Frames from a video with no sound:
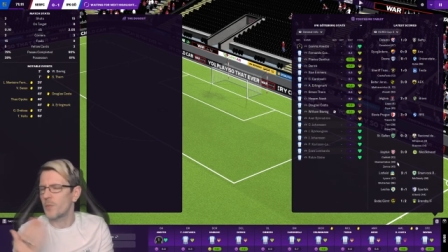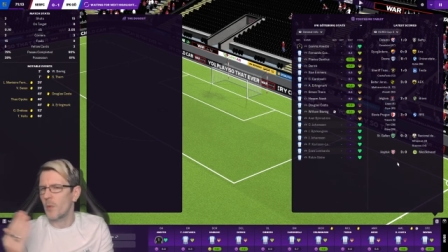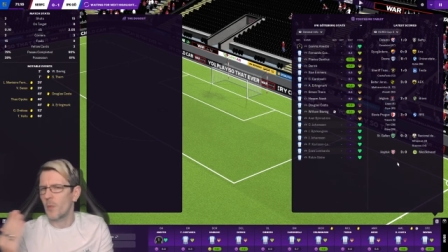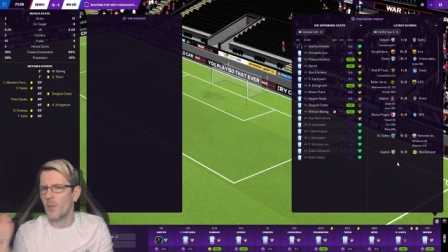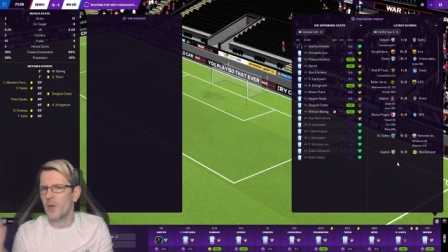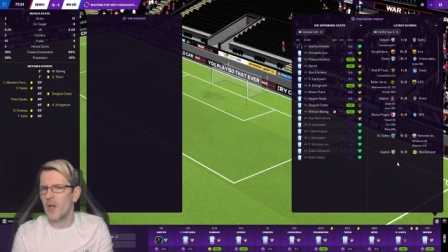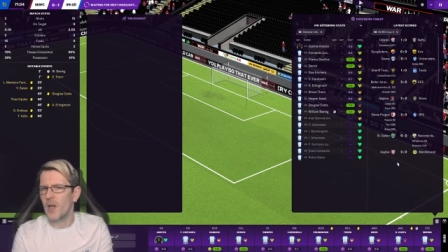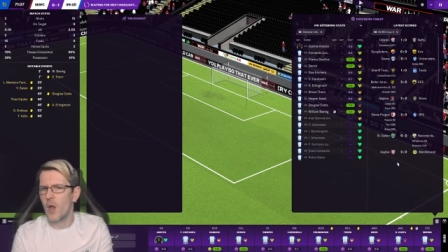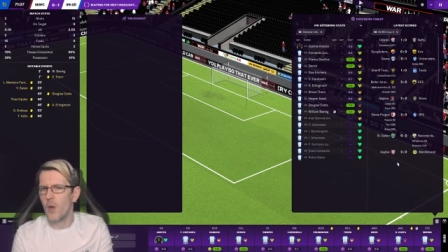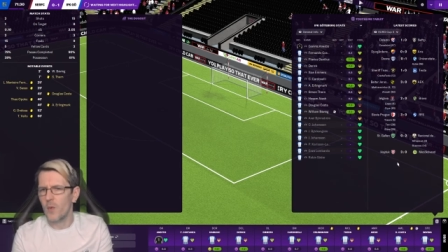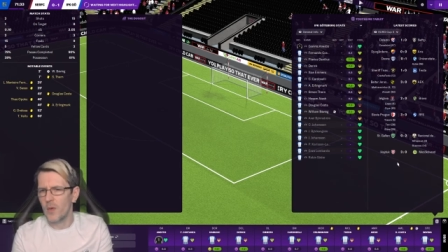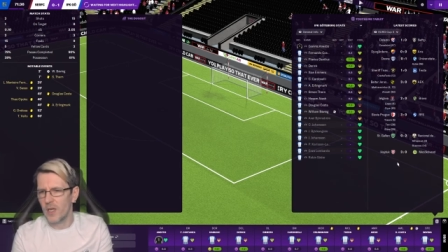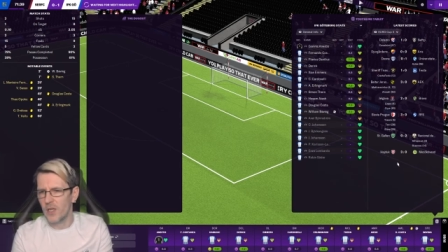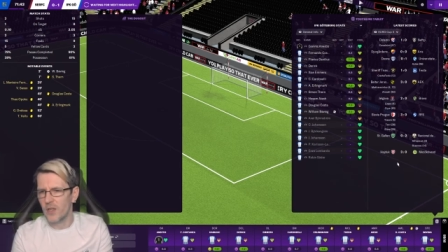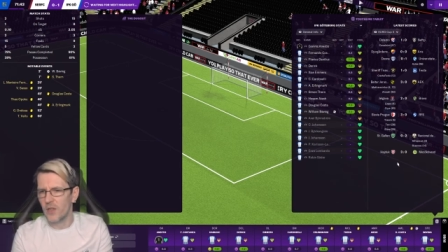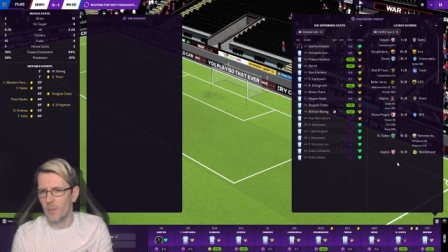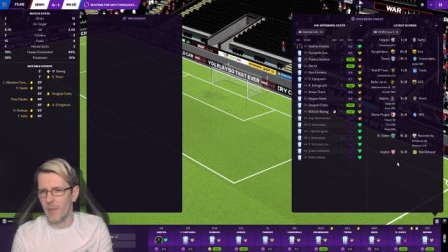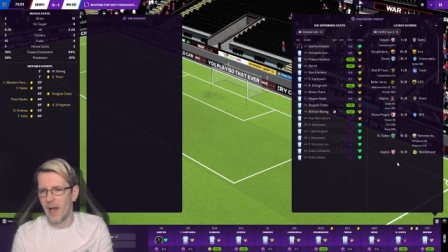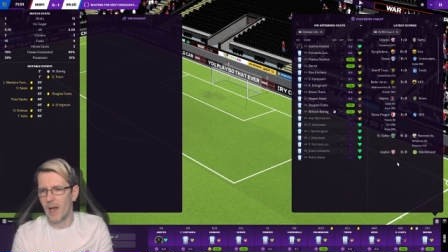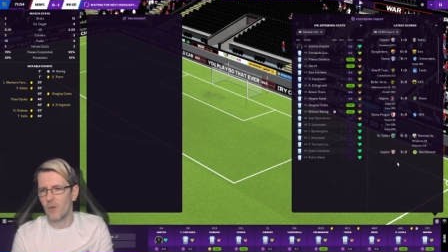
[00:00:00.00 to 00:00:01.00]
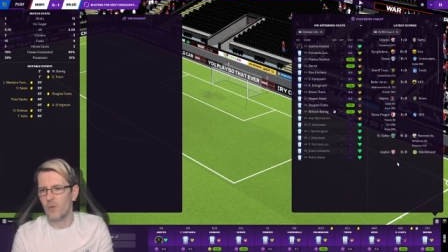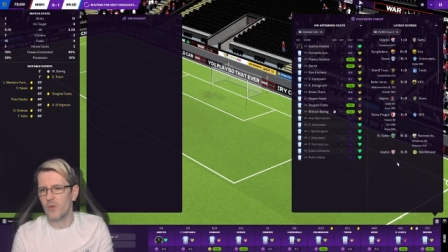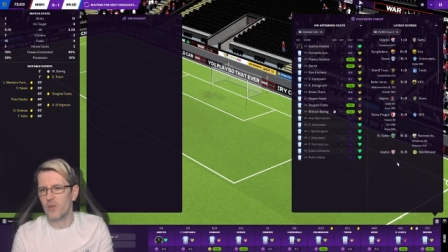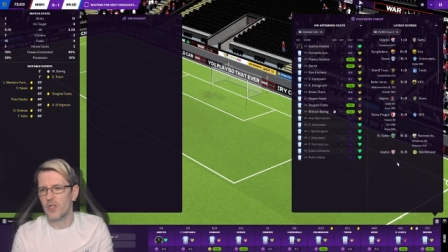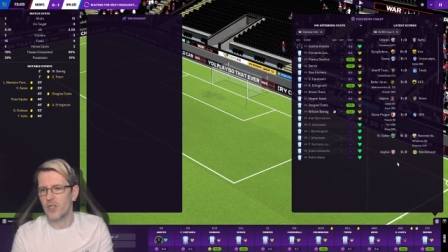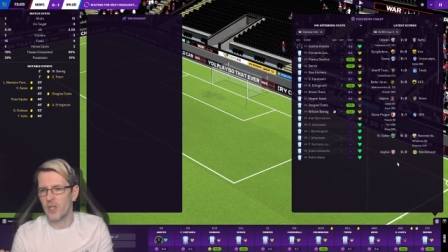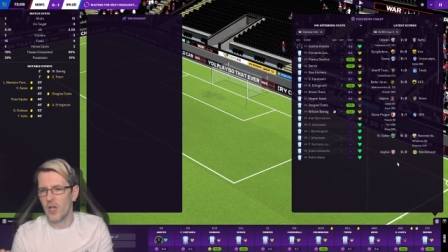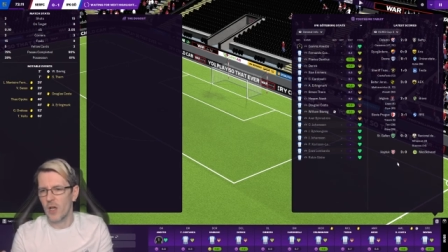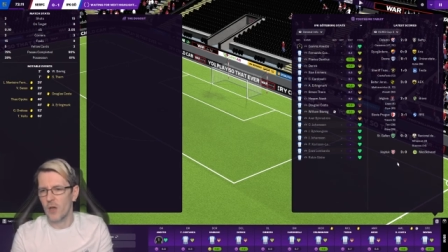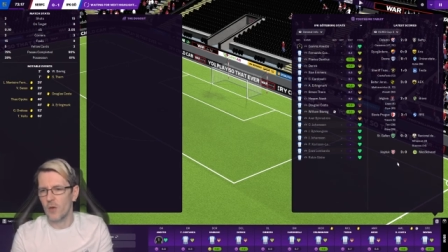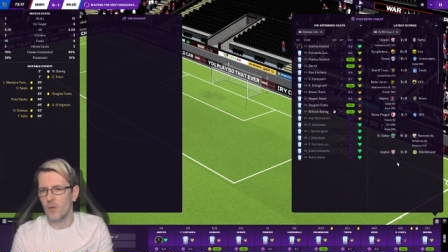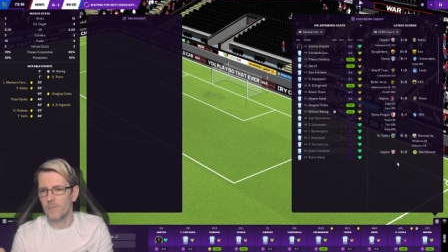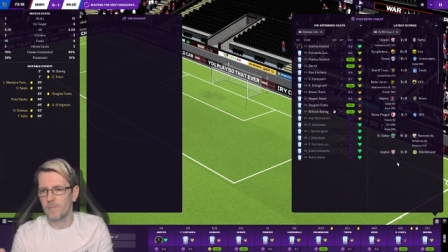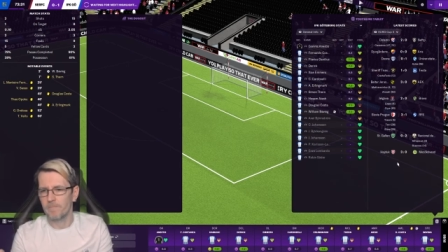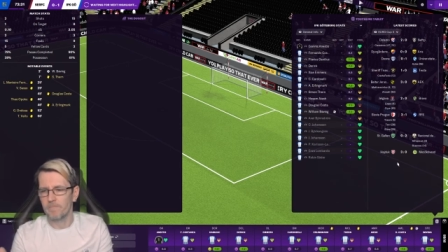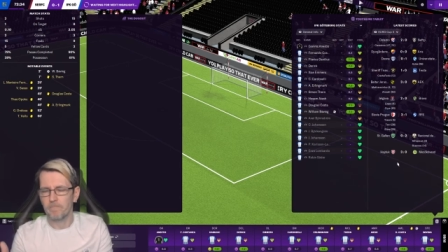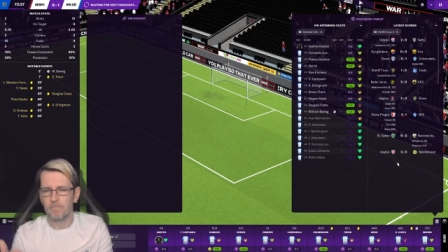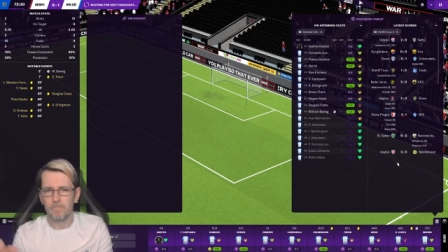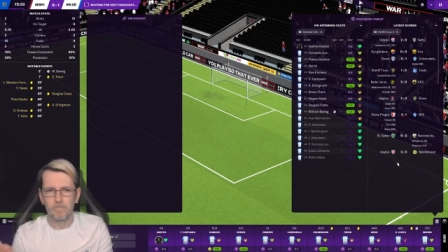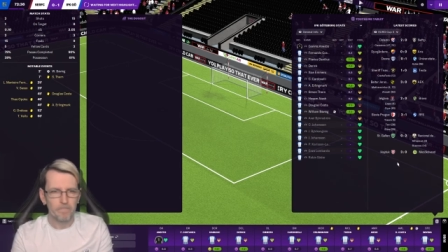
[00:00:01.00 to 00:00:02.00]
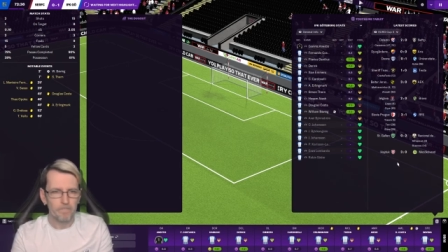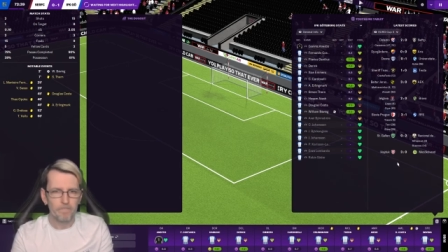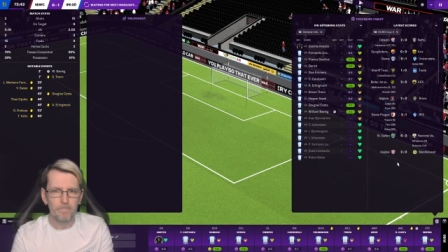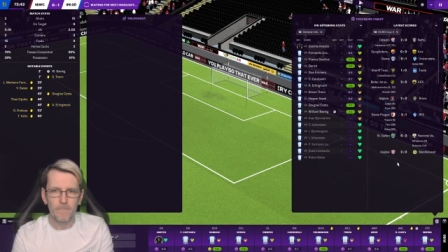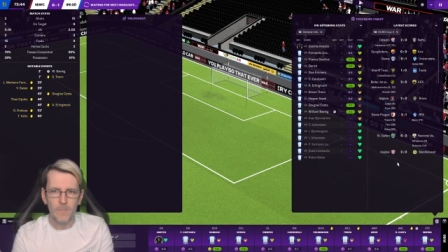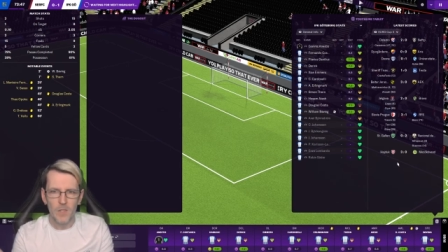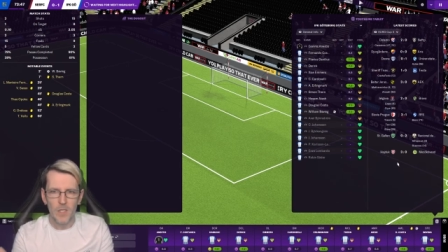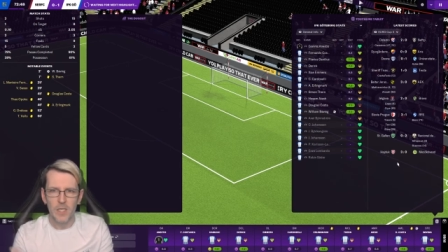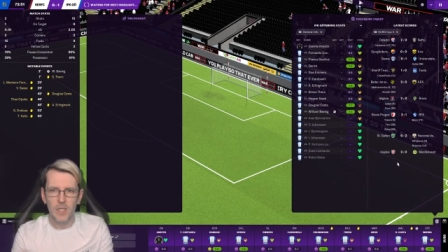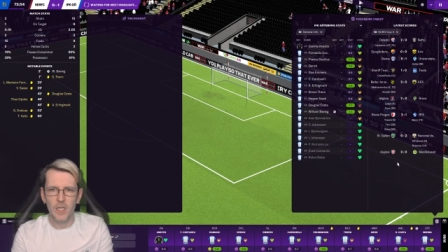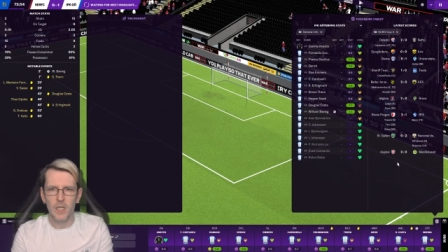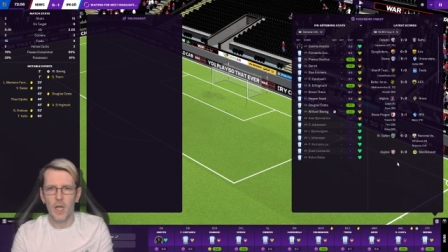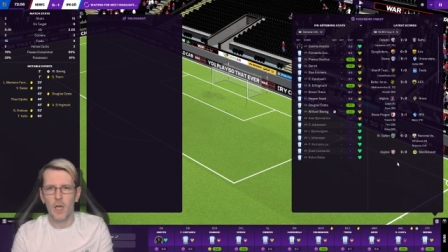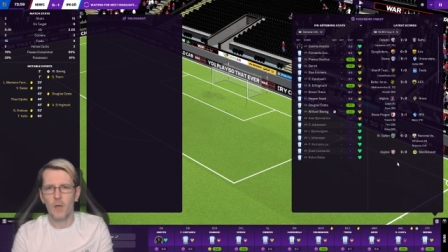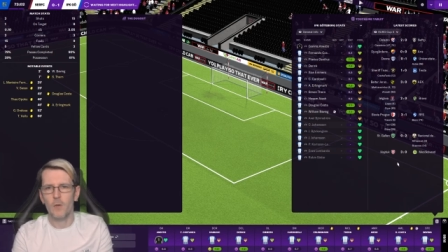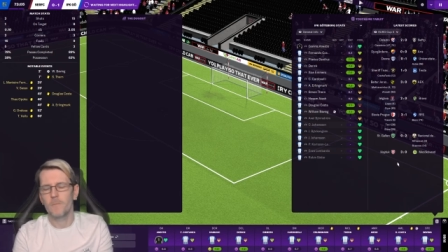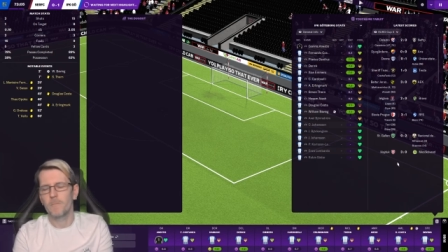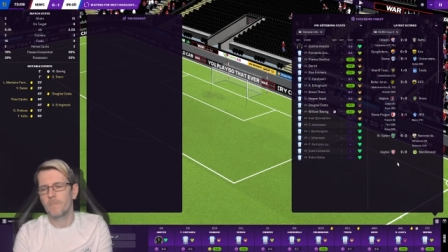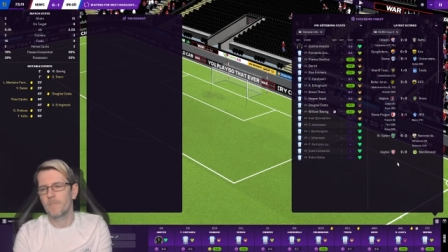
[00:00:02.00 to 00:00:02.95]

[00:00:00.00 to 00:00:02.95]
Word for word: but we're loaning them out. So, you know,